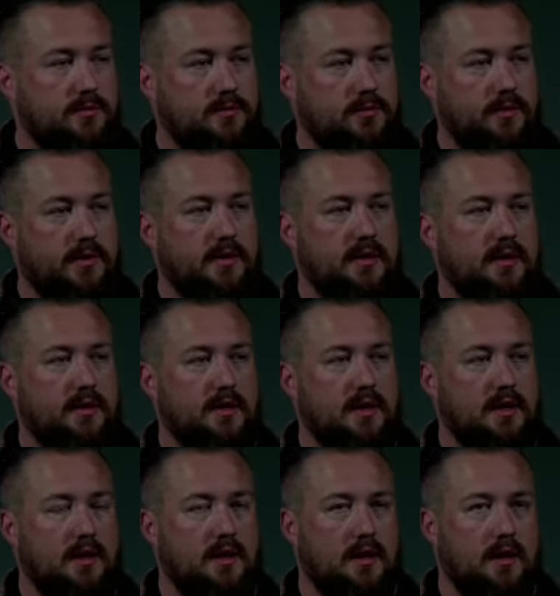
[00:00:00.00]
We,
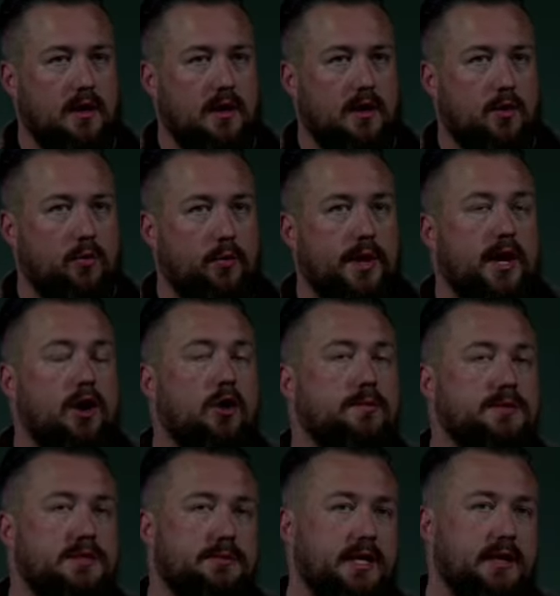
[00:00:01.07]
we hope
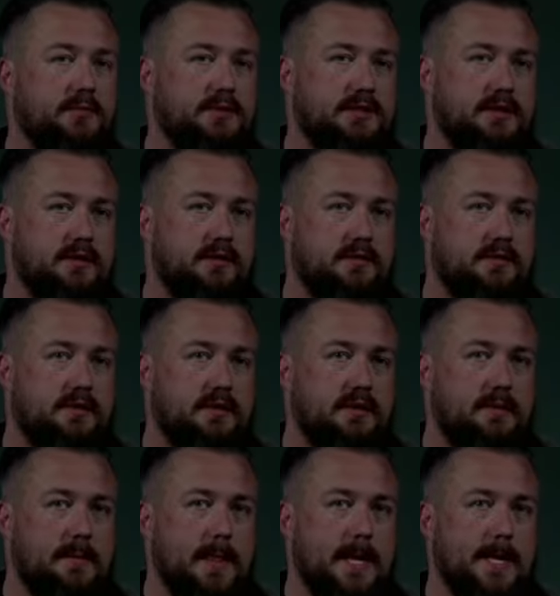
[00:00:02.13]
to be able to
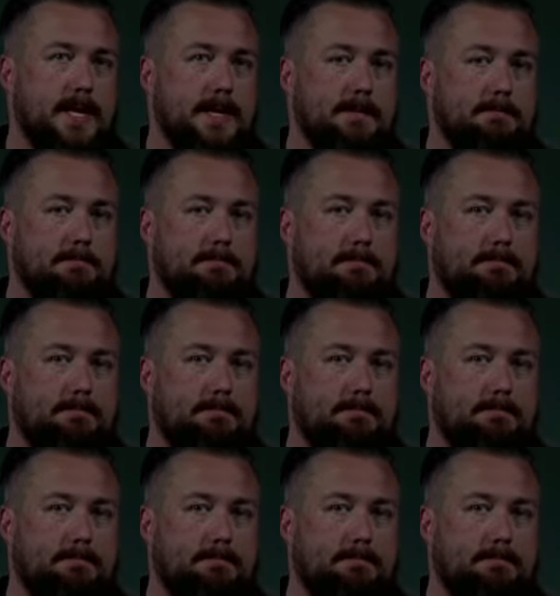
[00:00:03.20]
um,